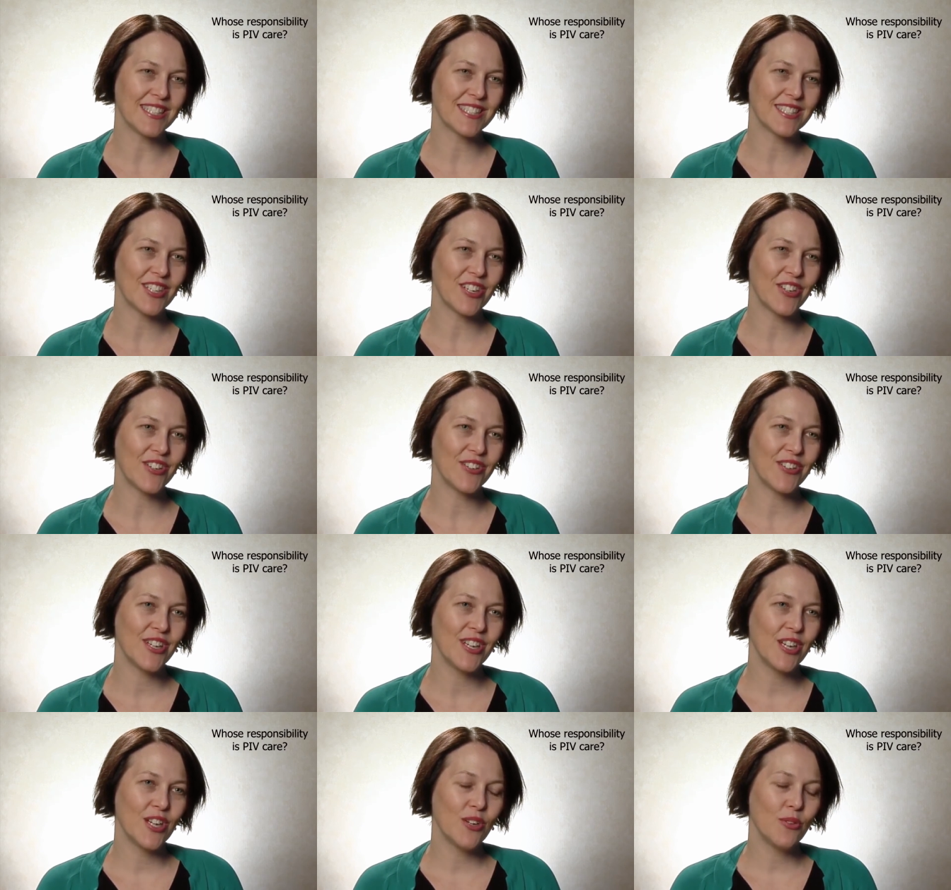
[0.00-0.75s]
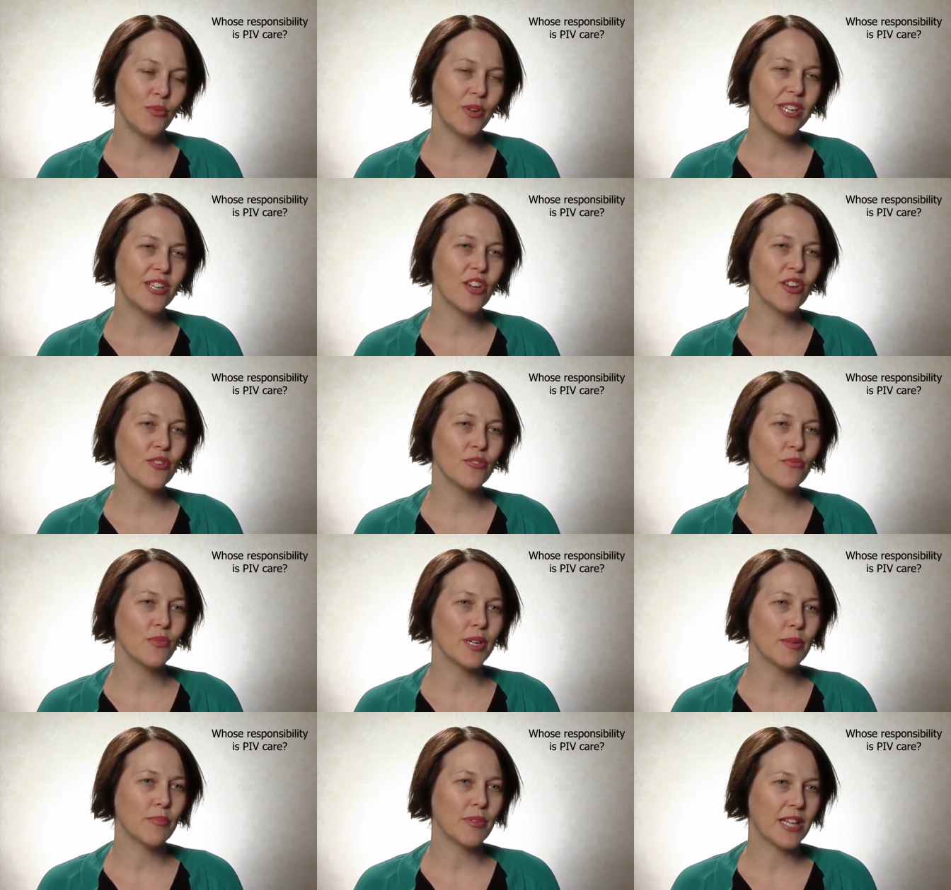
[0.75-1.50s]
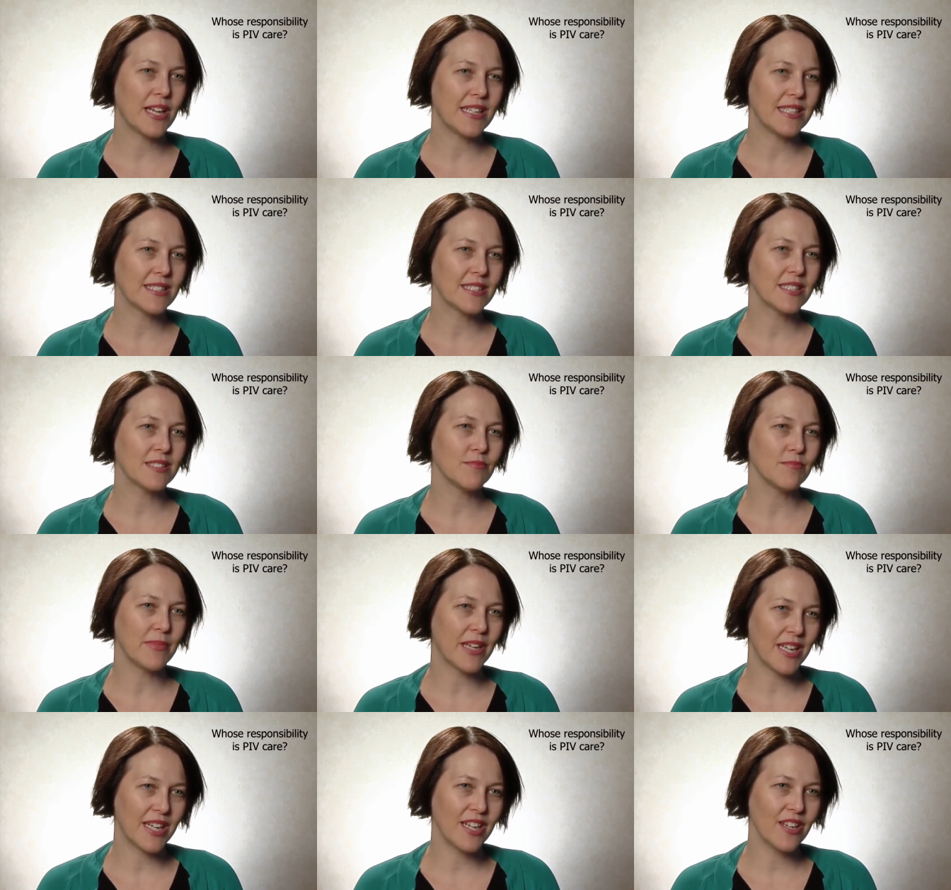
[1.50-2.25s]
So we know we place
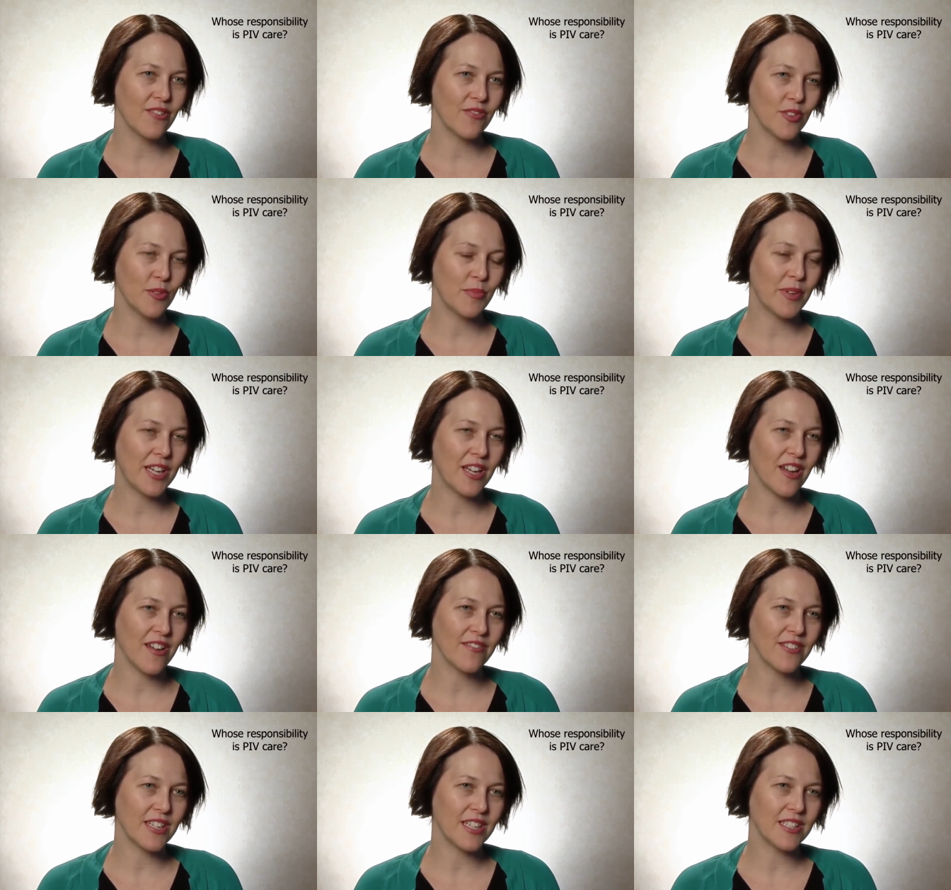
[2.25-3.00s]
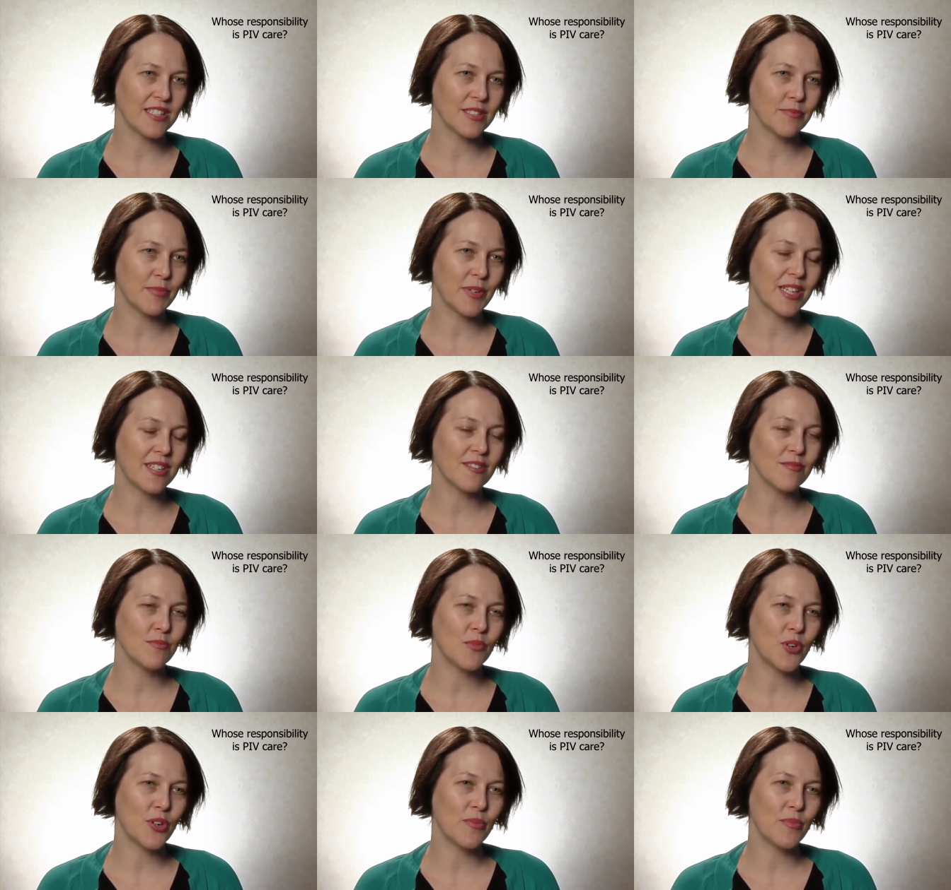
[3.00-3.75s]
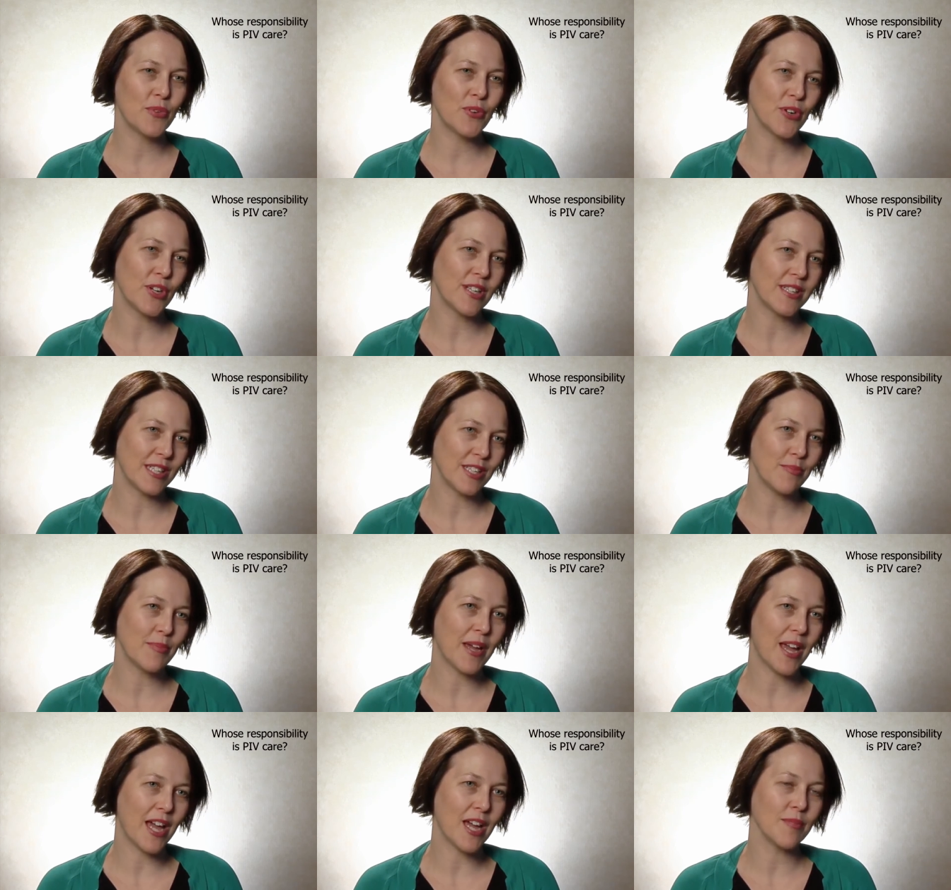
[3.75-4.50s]
many of the PIVs, but more importantly,
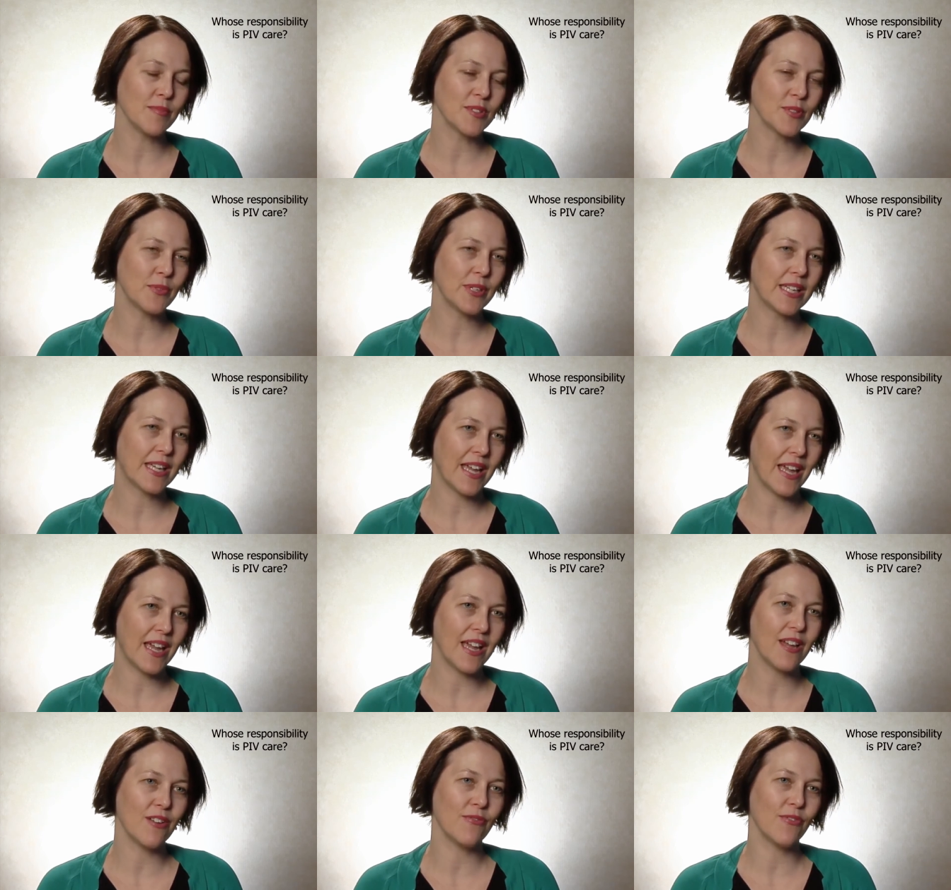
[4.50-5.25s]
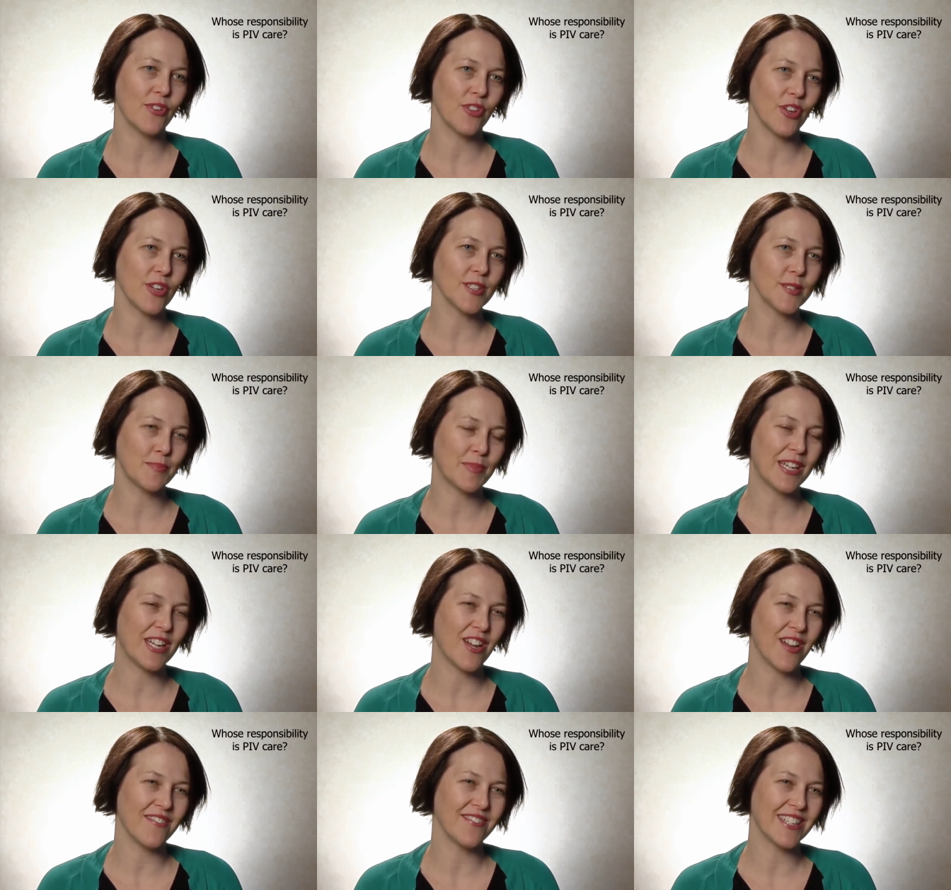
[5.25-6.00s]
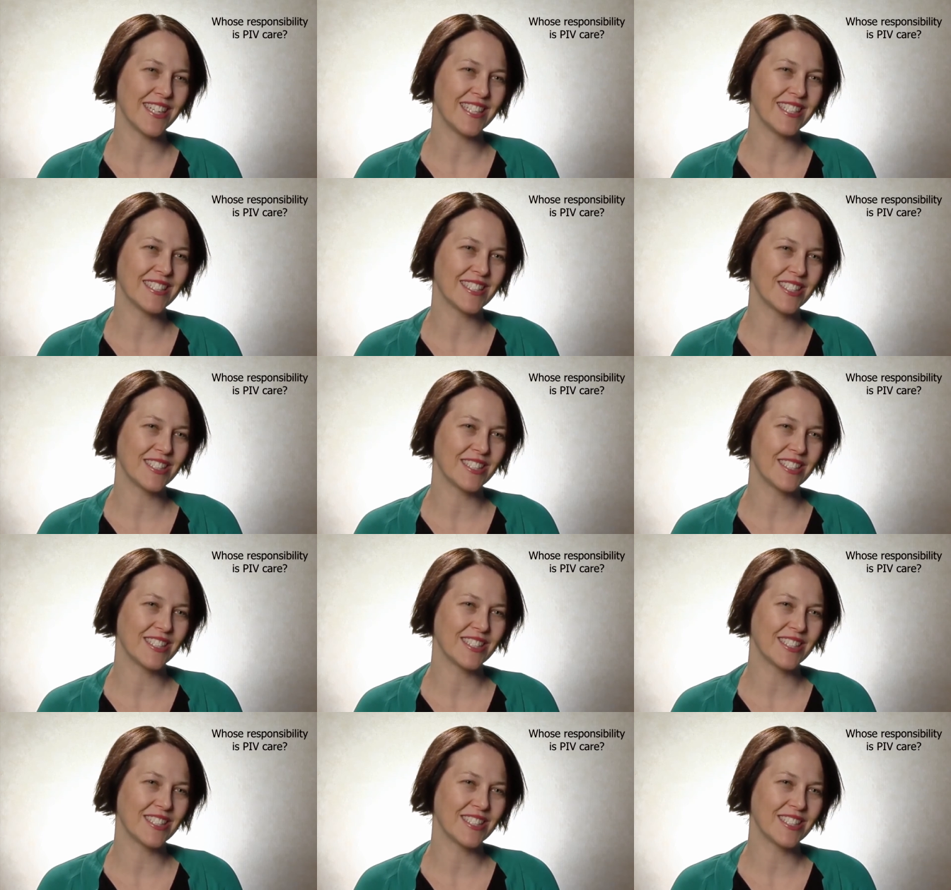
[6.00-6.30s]
perhaps we care for those PIVs.